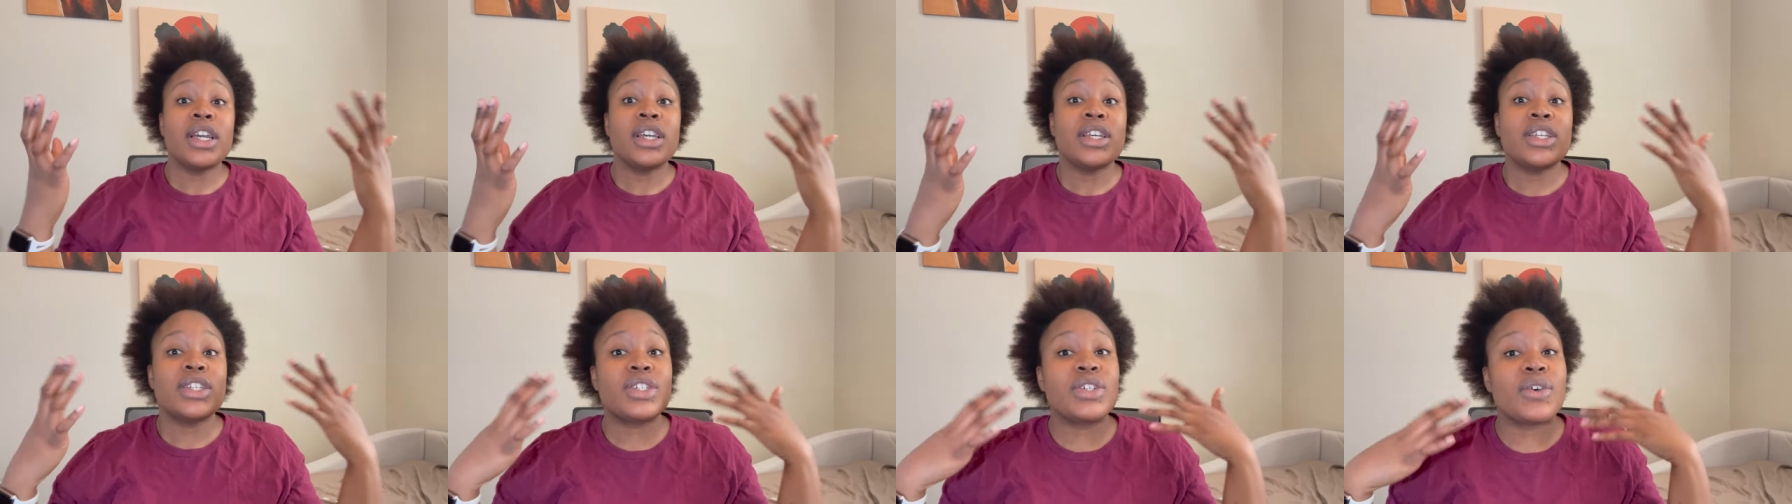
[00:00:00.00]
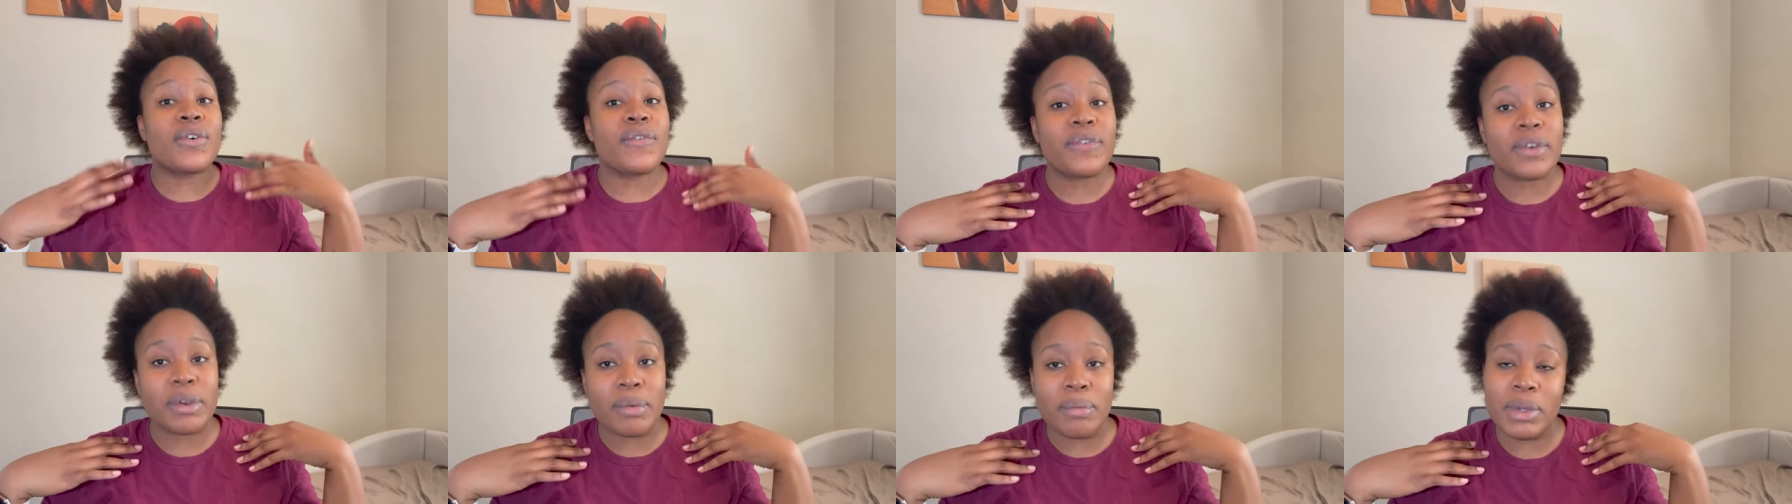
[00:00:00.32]
So
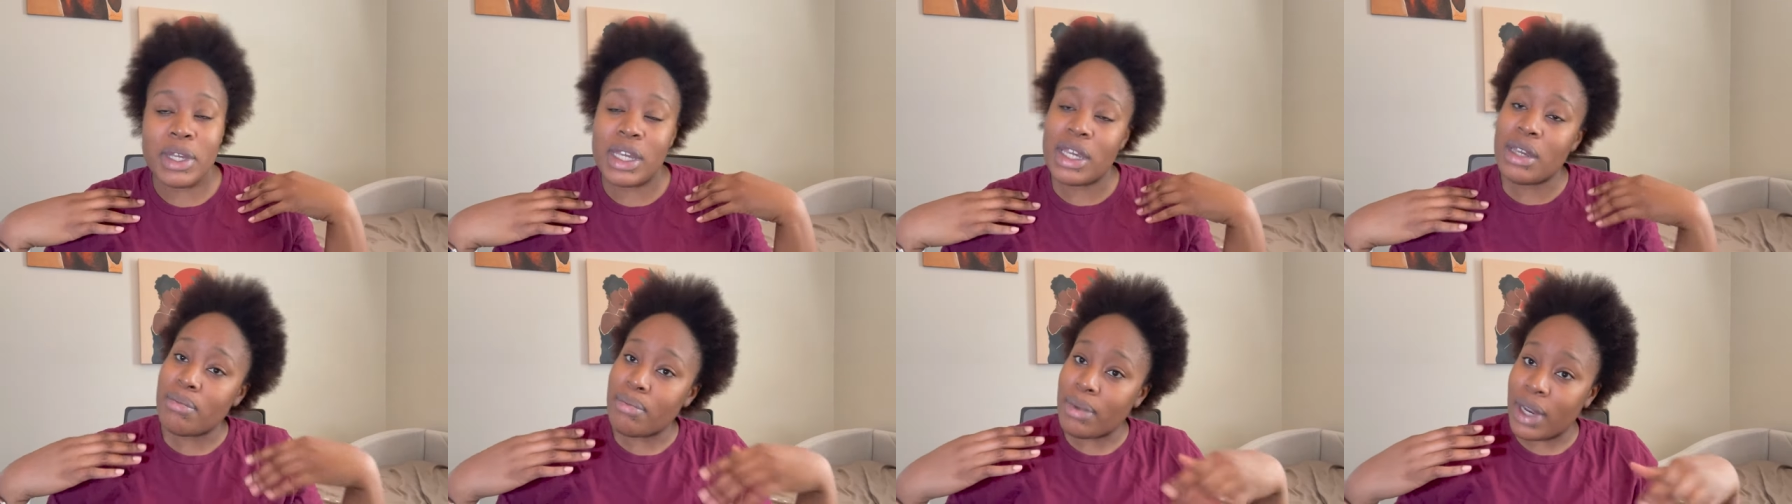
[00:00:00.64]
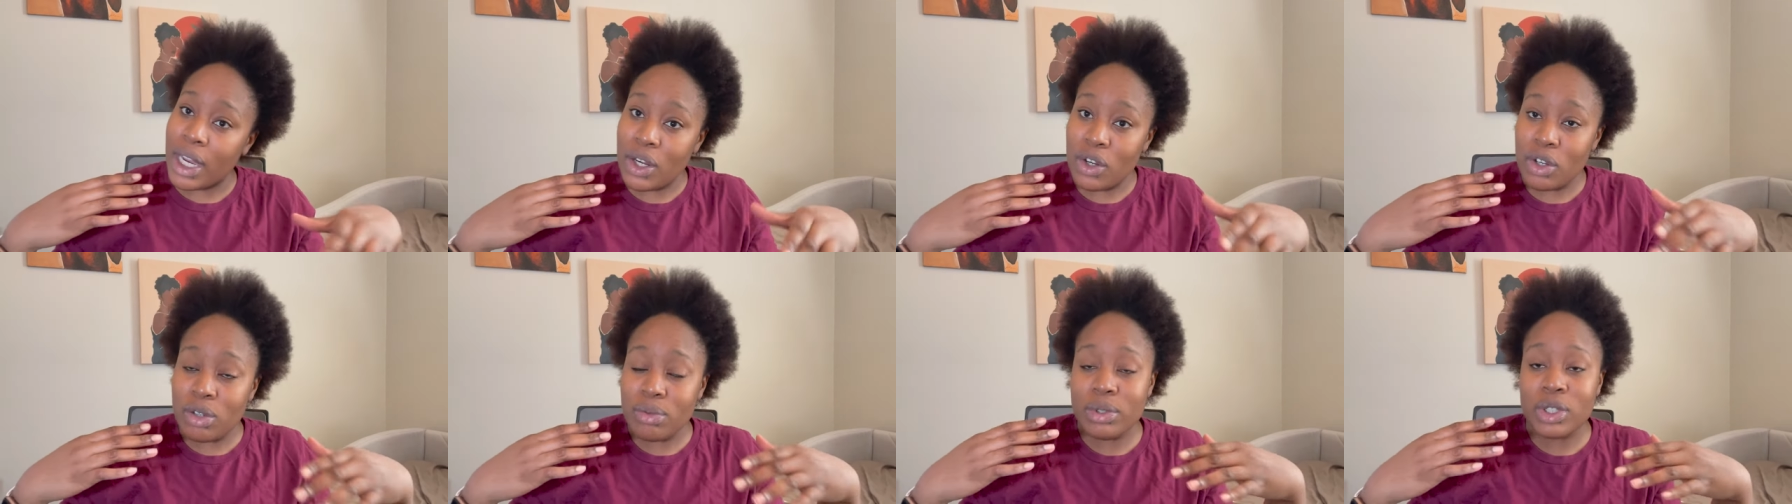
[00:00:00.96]
for me, my
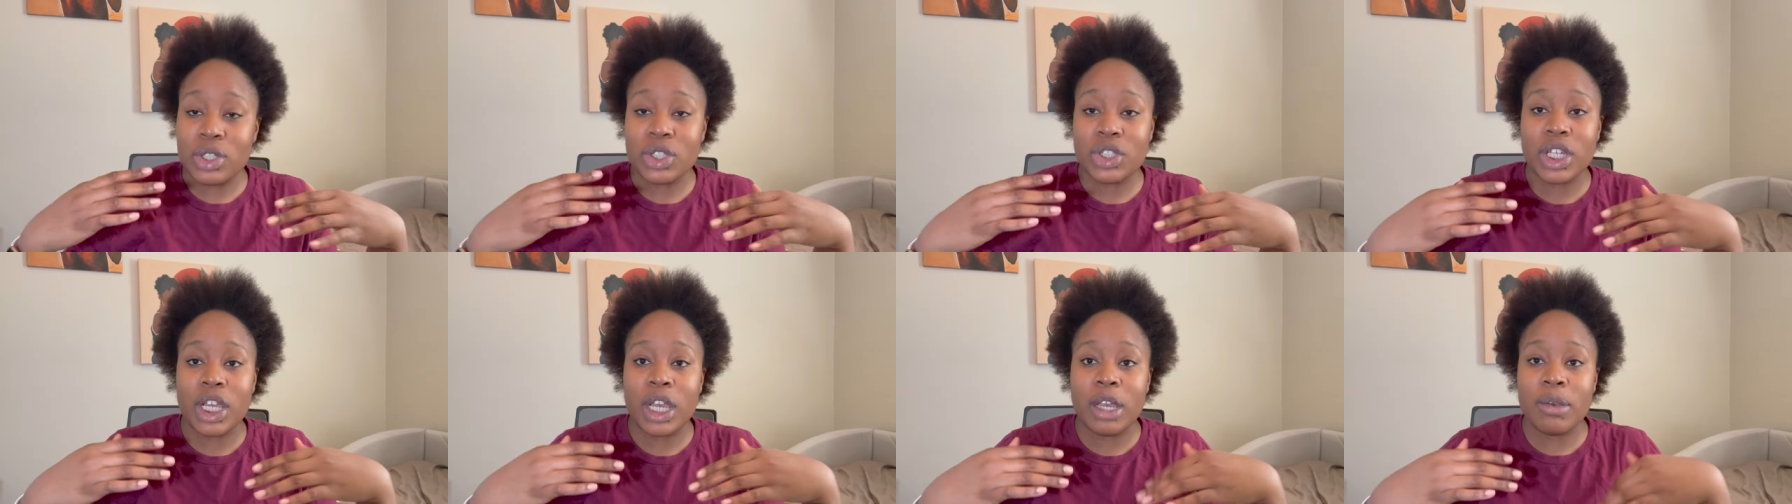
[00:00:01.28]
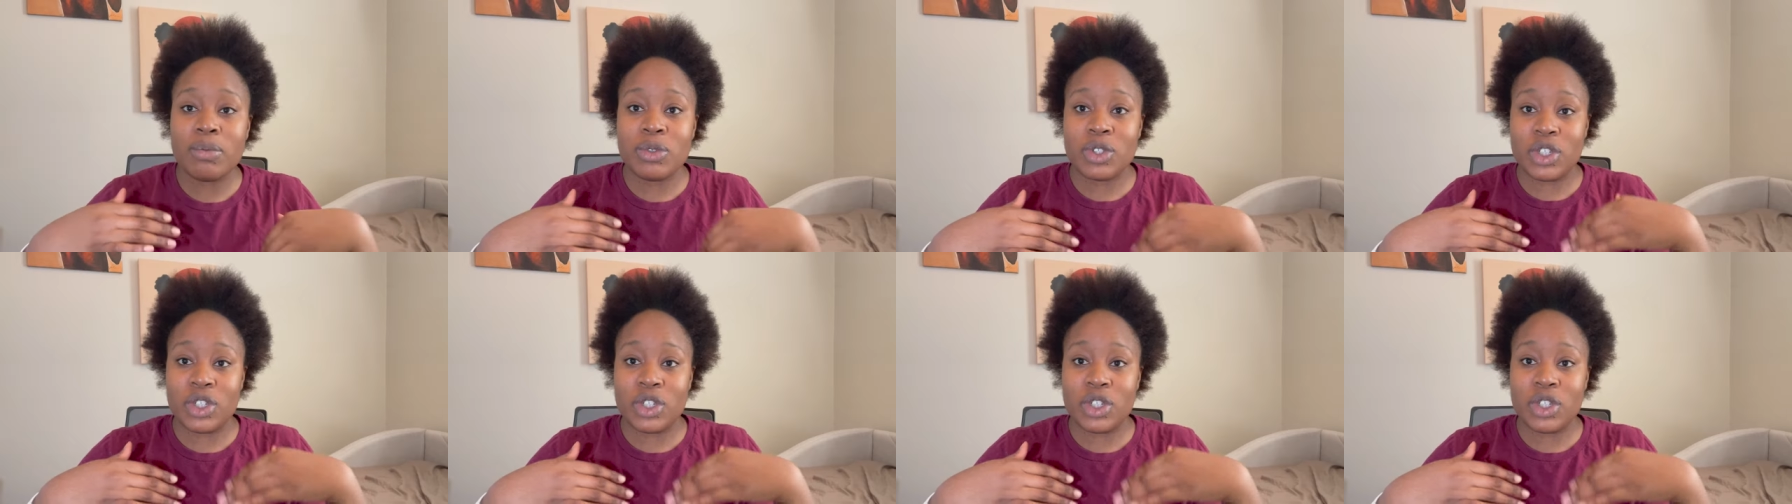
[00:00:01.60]
normal shape,